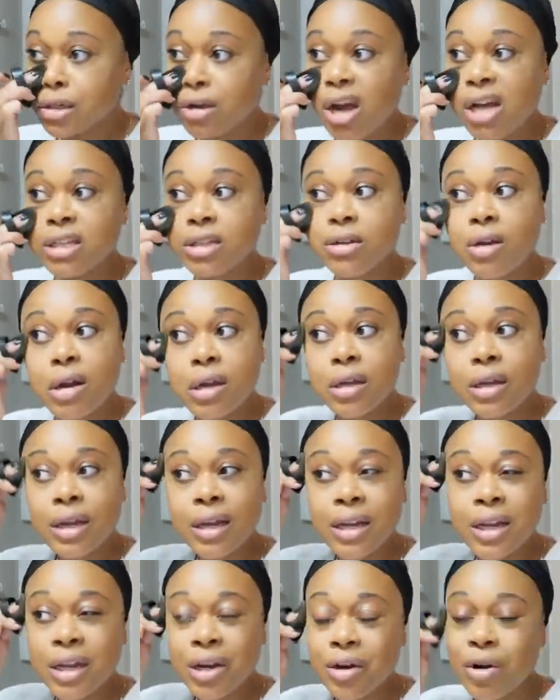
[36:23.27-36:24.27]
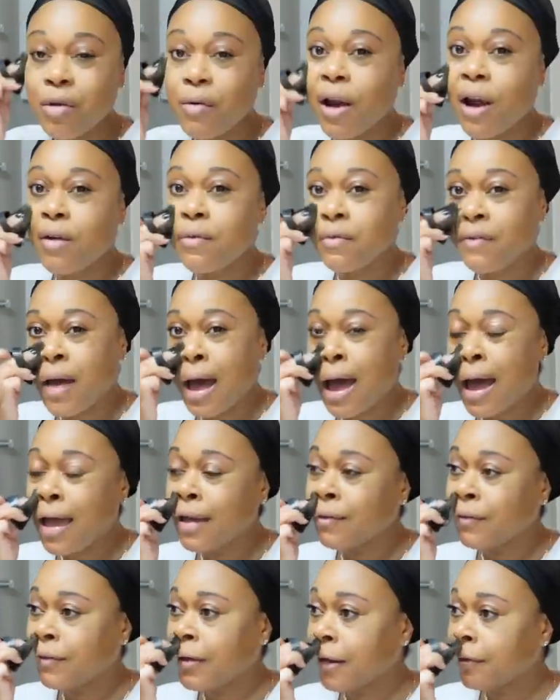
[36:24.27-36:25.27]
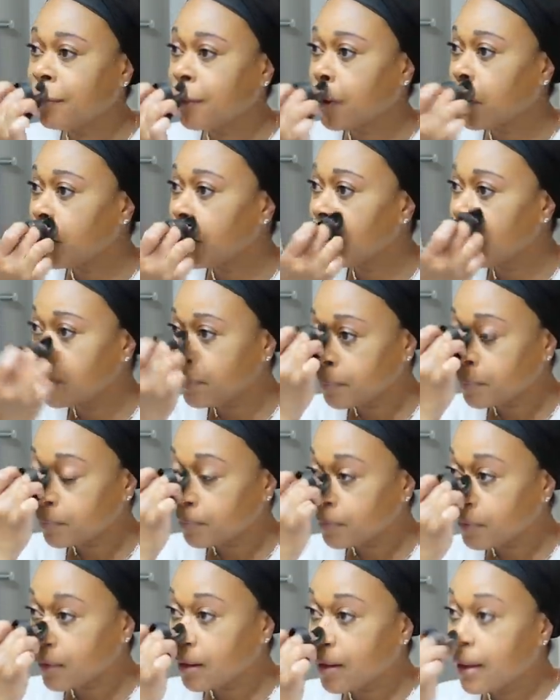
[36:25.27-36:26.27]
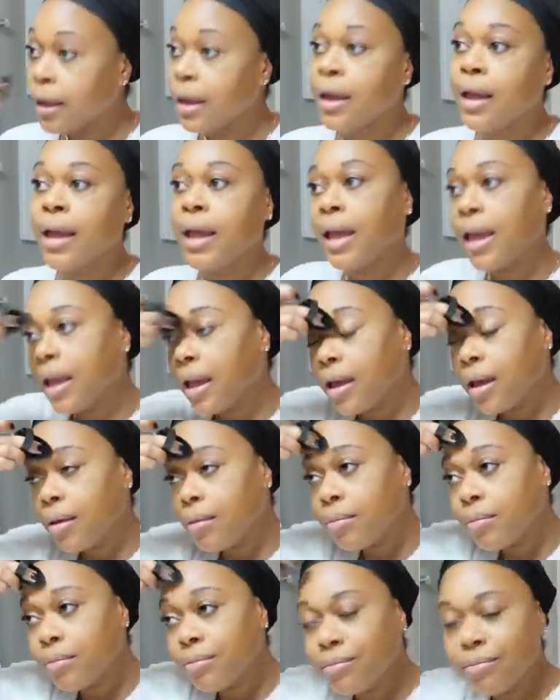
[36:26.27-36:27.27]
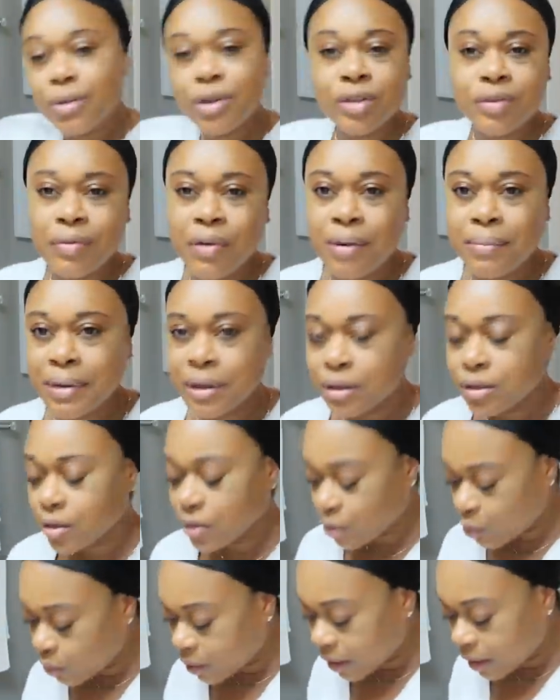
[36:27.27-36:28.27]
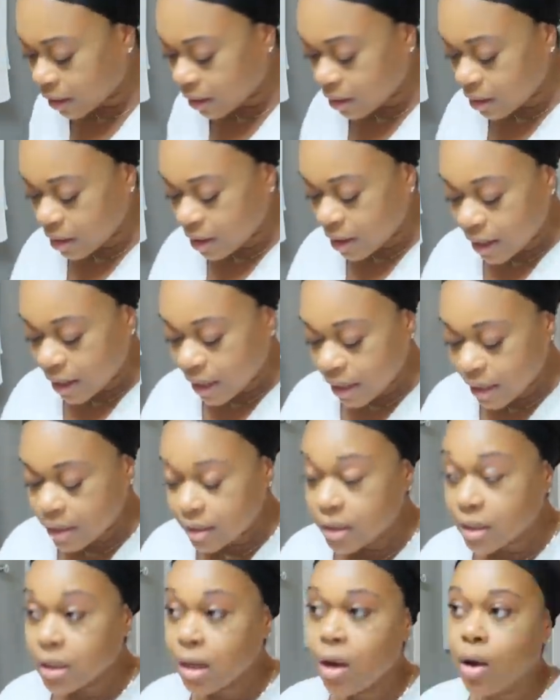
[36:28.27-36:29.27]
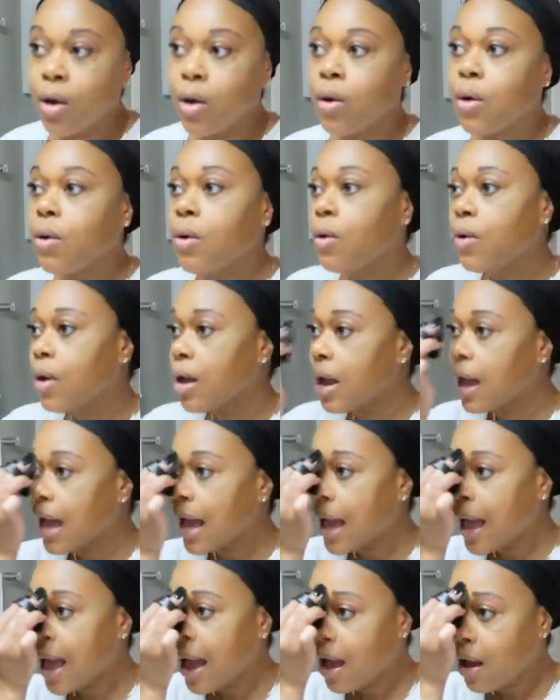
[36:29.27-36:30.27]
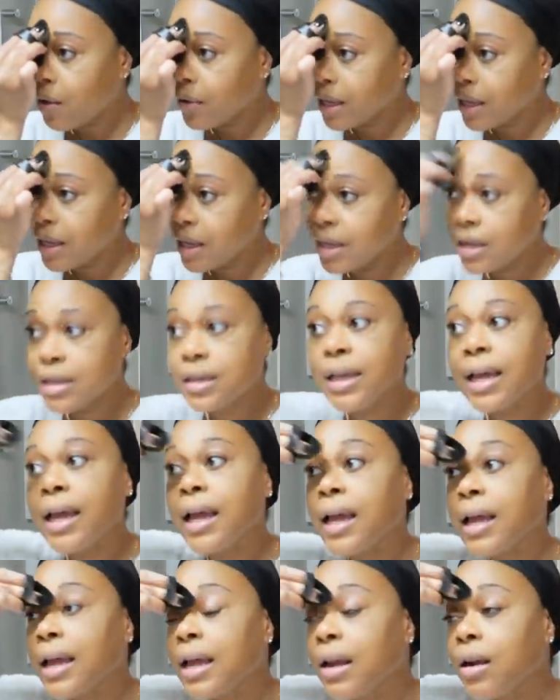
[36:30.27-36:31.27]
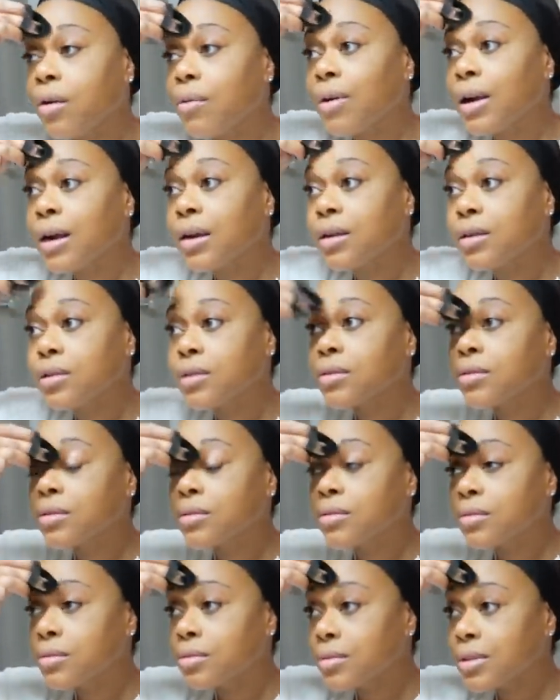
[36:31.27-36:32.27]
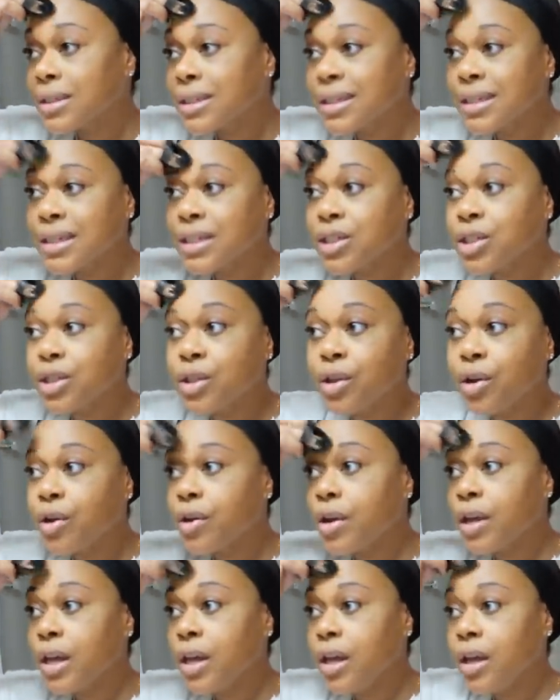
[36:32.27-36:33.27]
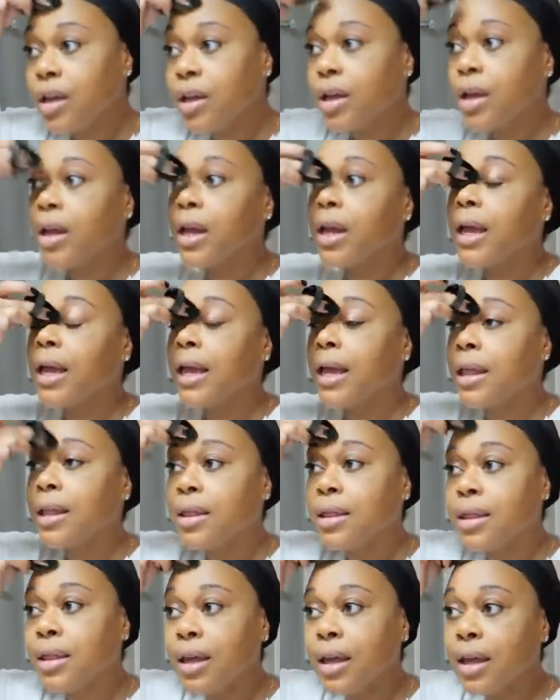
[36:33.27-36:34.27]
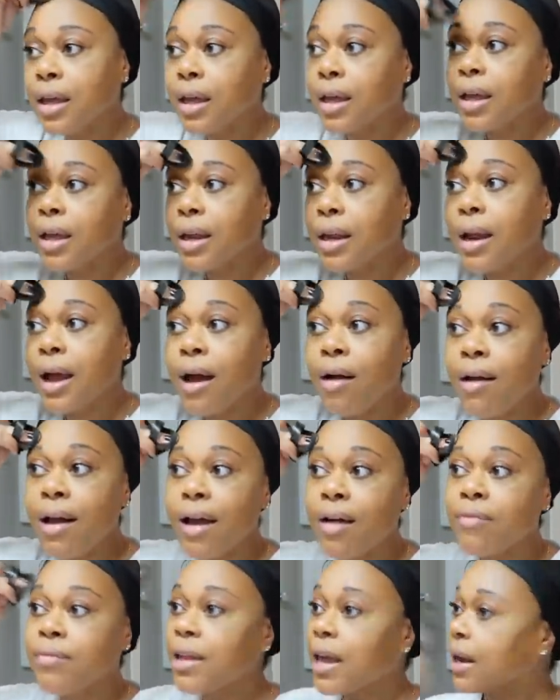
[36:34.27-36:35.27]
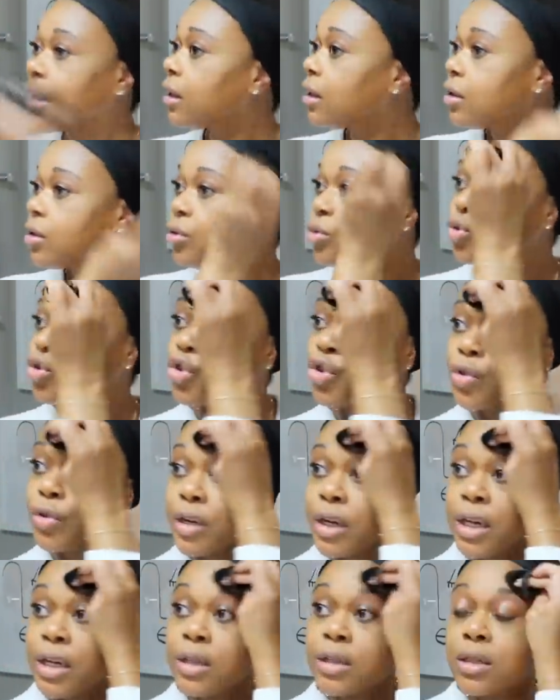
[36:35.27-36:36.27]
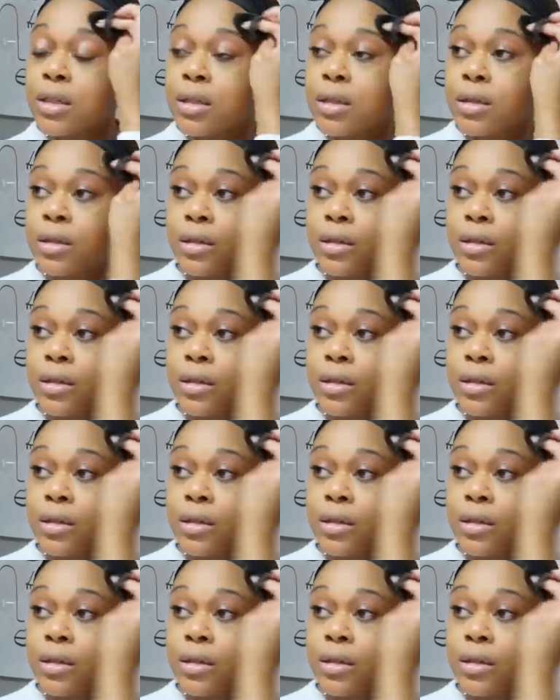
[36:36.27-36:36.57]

So I start cooking dinner around 5, 5.30. And most of our meals are quick. And so I'll eat at around 6.30 and then I'll have like a little treat.